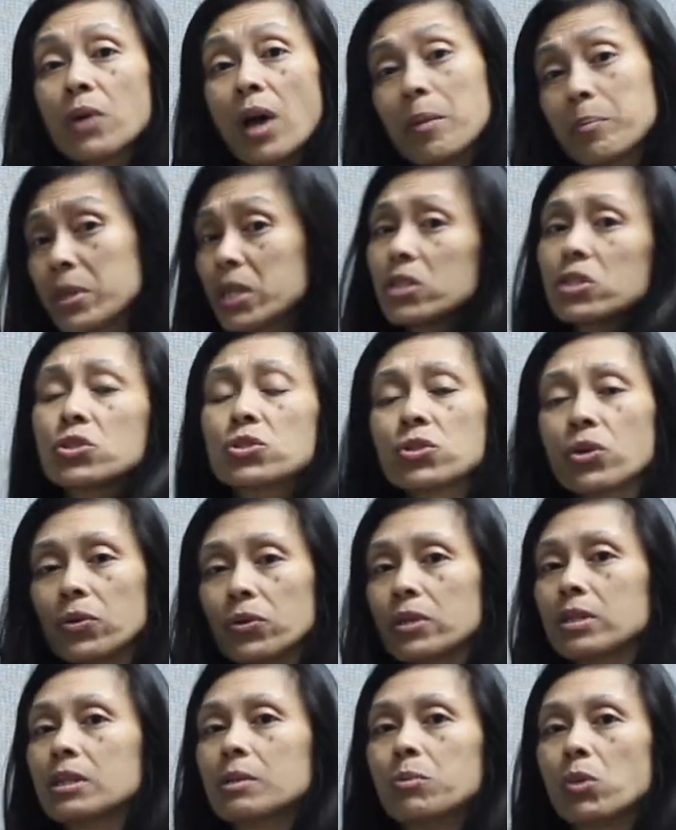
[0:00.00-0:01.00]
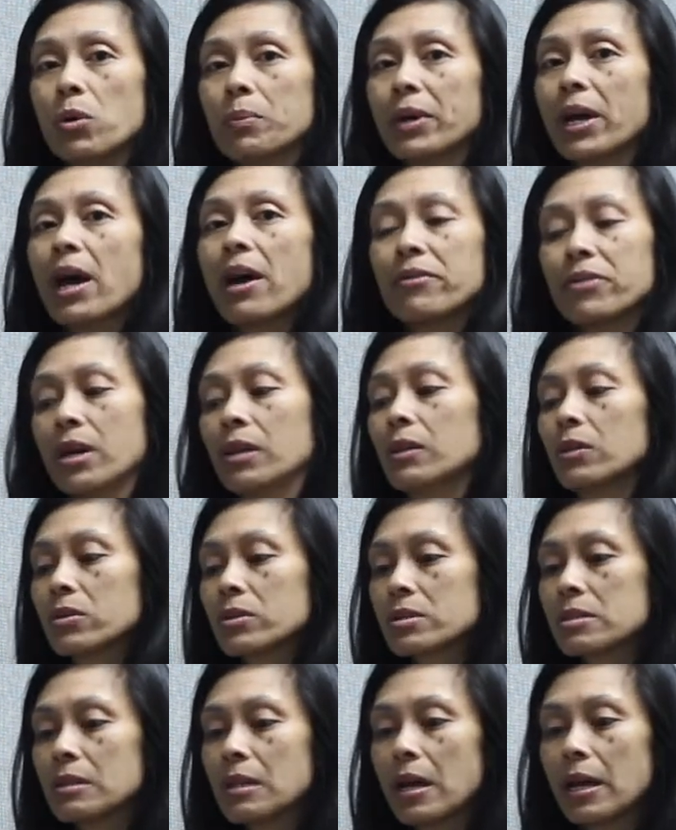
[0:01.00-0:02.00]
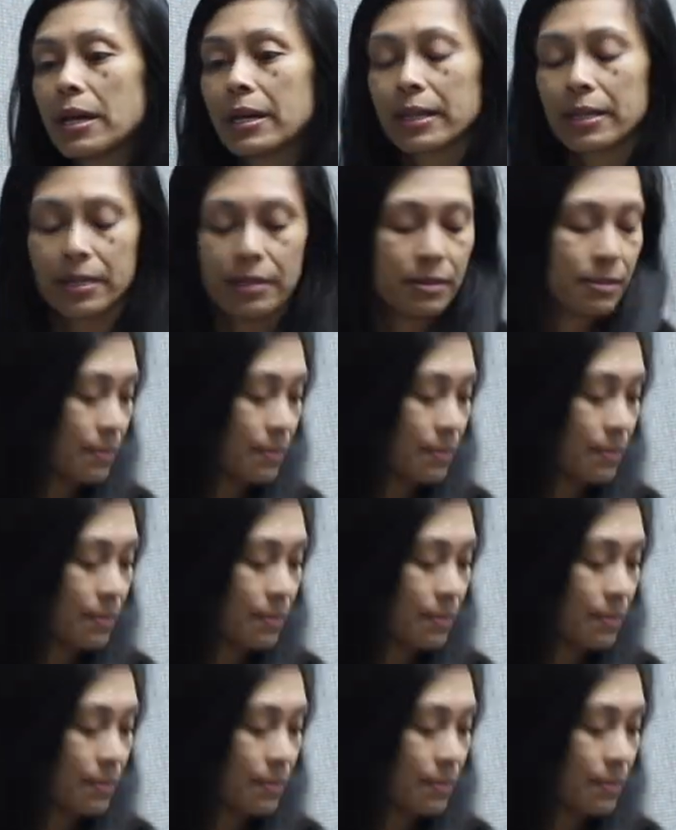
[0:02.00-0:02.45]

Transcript: I'm going to show you in a moment how that looks like.